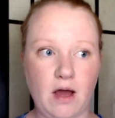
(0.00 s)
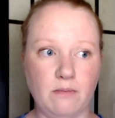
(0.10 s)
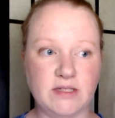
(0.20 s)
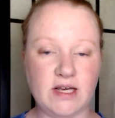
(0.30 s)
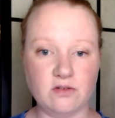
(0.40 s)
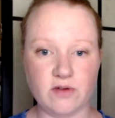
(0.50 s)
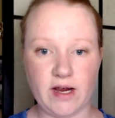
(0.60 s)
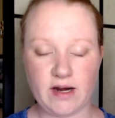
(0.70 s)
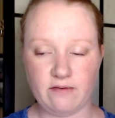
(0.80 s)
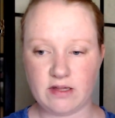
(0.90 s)
sales rank
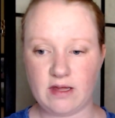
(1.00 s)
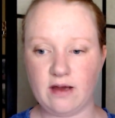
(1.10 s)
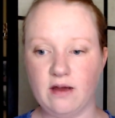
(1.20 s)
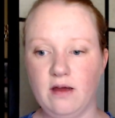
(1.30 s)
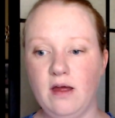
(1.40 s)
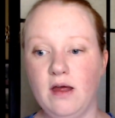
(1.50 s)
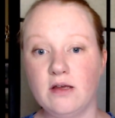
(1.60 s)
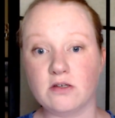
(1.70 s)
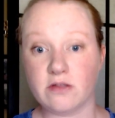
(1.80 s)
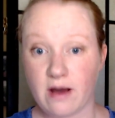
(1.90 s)
and everything.
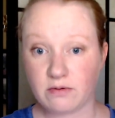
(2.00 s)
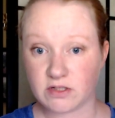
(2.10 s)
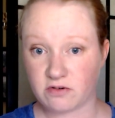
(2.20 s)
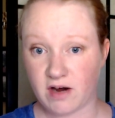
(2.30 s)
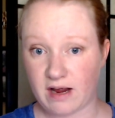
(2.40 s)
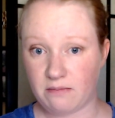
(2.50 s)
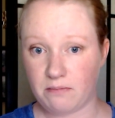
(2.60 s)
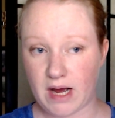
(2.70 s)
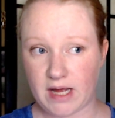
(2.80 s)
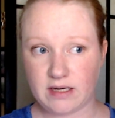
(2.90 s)
So that was great,
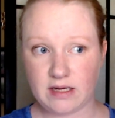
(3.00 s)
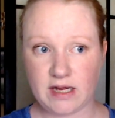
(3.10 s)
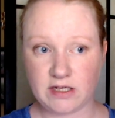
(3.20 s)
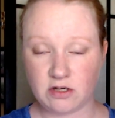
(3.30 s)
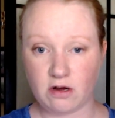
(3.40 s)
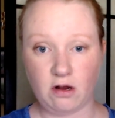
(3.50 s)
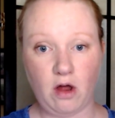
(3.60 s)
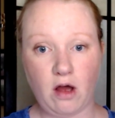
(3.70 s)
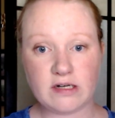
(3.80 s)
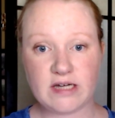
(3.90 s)
but it took a
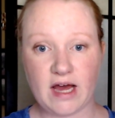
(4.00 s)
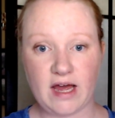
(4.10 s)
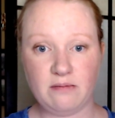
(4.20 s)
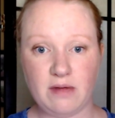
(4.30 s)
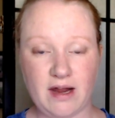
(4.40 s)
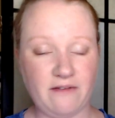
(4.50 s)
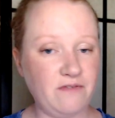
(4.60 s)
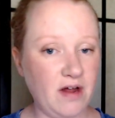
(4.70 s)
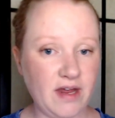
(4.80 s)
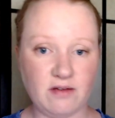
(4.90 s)
long time and I
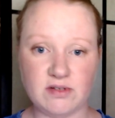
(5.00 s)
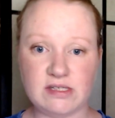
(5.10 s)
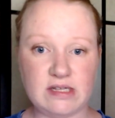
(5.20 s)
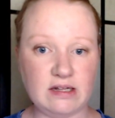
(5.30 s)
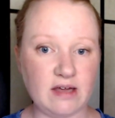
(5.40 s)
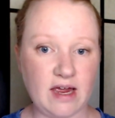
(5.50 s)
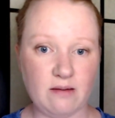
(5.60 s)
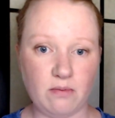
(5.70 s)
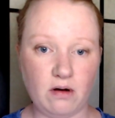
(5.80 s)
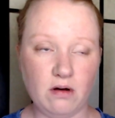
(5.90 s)
felt like it was still a
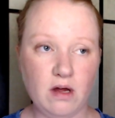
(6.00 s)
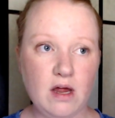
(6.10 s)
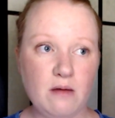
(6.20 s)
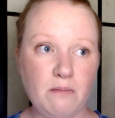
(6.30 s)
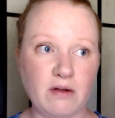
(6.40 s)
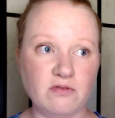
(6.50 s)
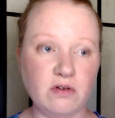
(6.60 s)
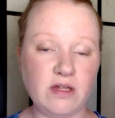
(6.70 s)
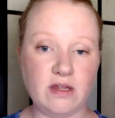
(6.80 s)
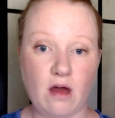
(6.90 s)
gamble, but it was
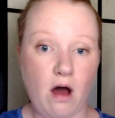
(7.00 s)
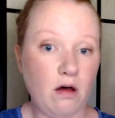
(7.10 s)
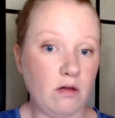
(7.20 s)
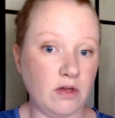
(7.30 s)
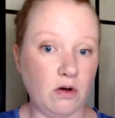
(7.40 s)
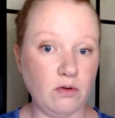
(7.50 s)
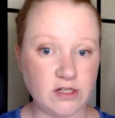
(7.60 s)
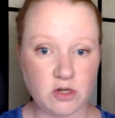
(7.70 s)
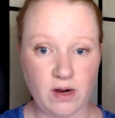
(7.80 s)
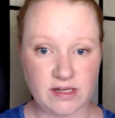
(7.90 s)
really the only
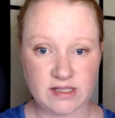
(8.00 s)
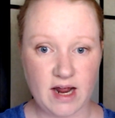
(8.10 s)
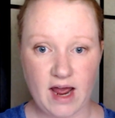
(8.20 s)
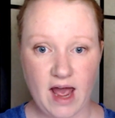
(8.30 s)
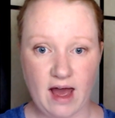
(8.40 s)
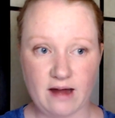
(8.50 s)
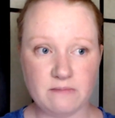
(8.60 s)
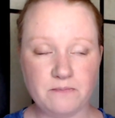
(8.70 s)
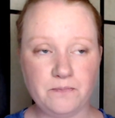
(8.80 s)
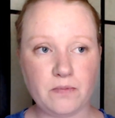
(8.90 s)
choice that I had.
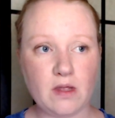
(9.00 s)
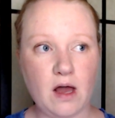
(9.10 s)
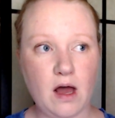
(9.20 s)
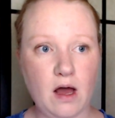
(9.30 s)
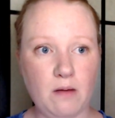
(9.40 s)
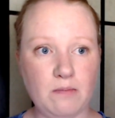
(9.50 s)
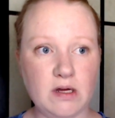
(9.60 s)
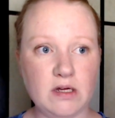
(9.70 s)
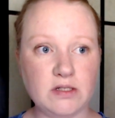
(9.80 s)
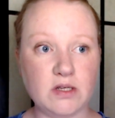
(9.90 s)

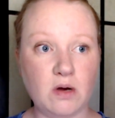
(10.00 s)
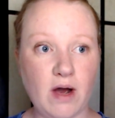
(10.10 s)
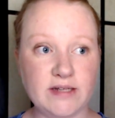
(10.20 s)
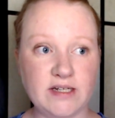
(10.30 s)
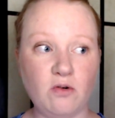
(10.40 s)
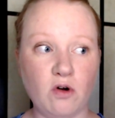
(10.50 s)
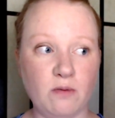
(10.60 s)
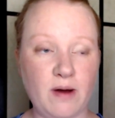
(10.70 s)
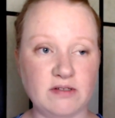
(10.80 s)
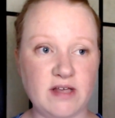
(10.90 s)
So I did order
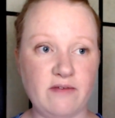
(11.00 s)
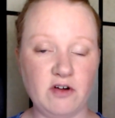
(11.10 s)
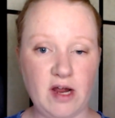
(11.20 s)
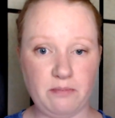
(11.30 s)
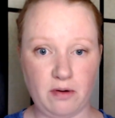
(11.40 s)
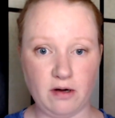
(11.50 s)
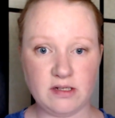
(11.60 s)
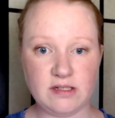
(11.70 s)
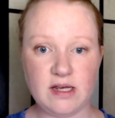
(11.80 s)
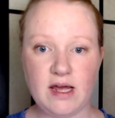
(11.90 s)
about 7 or 8
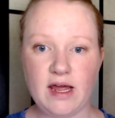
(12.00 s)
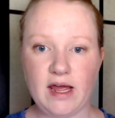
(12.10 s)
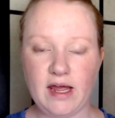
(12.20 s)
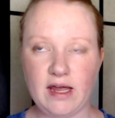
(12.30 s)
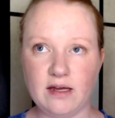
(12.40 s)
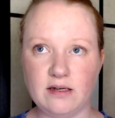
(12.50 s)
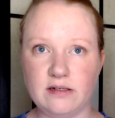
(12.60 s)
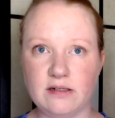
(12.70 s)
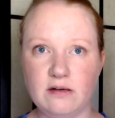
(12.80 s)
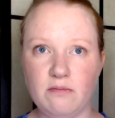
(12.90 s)
books,
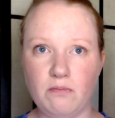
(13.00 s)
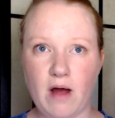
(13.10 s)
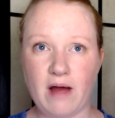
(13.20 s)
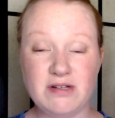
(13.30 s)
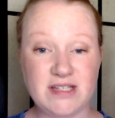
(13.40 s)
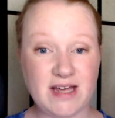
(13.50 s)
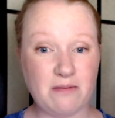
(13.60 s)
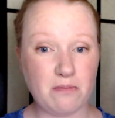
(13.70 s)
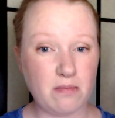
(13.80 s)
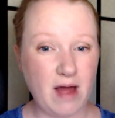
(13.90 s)
and I say
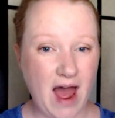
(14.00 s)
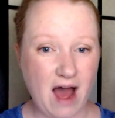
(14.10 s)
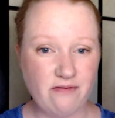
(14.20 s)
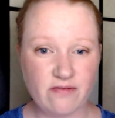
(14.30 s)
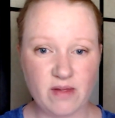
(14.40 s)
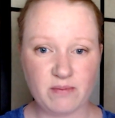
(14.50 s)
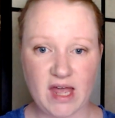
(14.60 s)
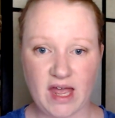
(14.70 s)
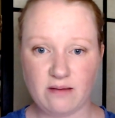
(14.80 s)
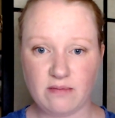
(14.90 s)
half of them
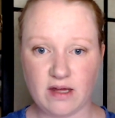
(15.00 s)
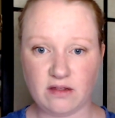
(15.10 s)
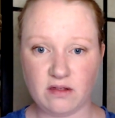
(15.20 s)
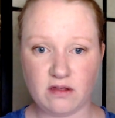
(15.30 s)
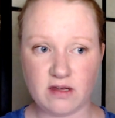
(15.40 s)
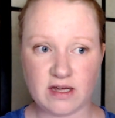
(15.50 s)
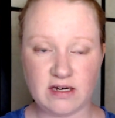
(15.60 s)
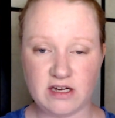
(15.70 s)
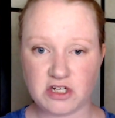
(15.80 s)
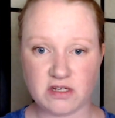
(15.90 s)
came in the
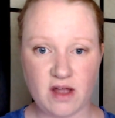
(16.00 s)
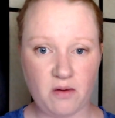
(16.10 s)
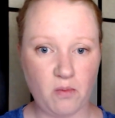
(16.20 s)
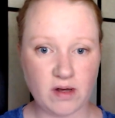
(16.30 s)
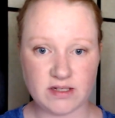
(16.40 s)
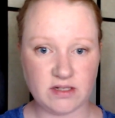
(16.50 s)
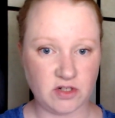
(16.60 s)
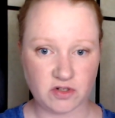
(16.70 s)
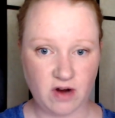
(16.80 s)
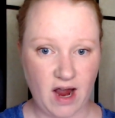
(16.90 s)
condition that wasn't
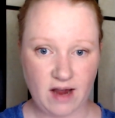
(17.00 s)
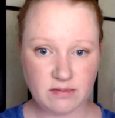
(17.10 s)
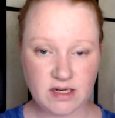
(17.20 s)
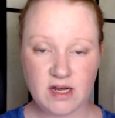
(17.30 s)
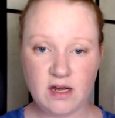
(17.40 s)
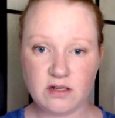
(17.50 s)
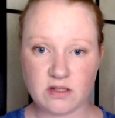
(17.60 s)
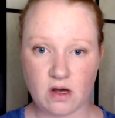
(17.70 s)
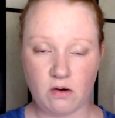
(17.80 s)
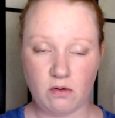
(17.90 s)
described.
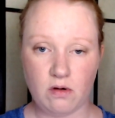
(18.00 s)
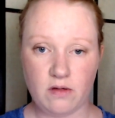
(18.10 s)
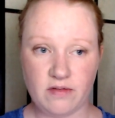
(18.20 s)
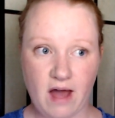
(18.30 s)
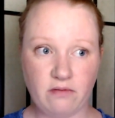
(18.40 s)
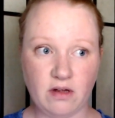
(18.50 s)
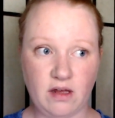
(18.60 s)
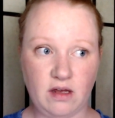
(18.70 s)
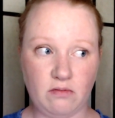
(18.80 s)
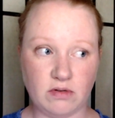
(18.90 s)
So that
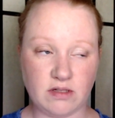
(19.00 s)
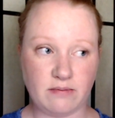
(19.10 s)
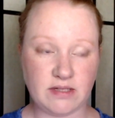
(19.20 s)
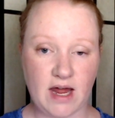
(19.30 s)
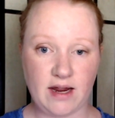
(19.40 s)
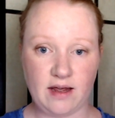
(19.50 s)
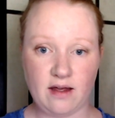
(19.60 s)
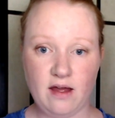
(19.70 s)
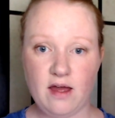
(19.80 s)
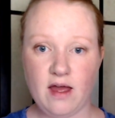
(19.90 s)
really was upsetting.
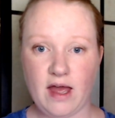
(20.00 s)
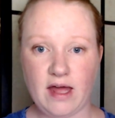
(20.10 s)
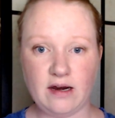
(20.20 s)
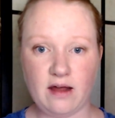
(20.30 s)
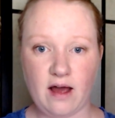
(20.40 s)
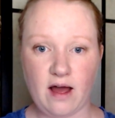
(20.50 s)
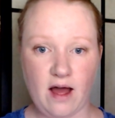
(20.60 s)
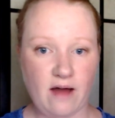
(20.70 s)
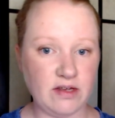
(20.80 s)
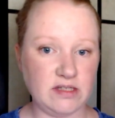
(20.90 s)
And
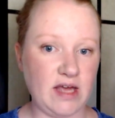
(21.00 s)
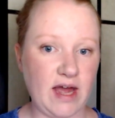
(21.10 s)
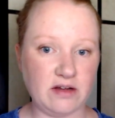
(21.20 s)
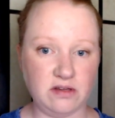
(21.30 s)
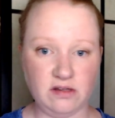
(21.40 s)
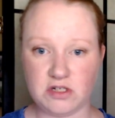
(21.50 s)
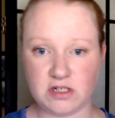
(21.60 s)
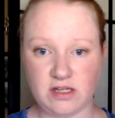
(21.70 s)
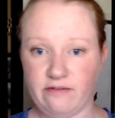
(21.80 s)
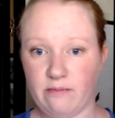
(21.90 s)
obviously, I could
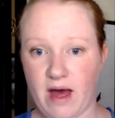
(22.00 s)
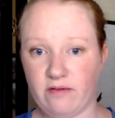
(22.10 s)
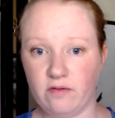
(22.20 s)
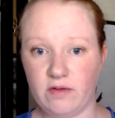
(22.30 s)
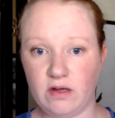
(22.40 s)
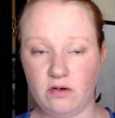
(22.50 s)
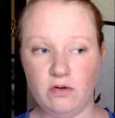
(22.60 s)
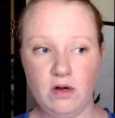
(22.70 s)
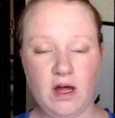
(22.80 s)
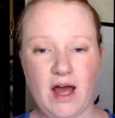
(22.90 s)
just leave a bad review.
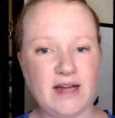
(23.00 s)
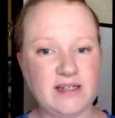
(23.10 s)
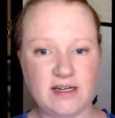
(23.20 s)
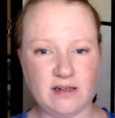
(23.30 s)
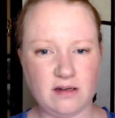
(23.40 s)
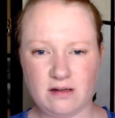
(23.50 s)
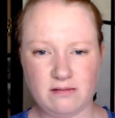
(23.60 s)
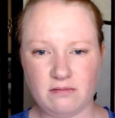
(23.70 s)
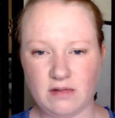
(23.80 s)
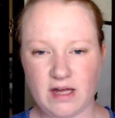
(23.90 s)
I didn't
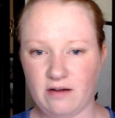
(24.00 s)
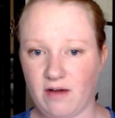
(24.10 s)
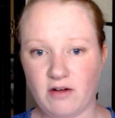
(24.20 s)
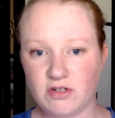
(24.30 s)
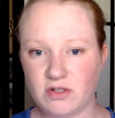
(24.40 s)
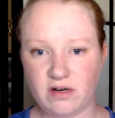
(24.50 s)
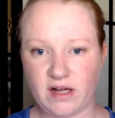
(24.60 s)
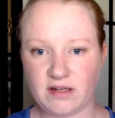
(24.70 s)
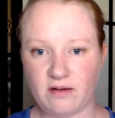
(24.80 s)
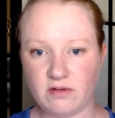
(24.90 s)
get around to it.
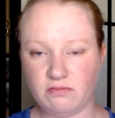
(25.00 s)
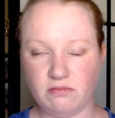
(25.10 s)
Not that I would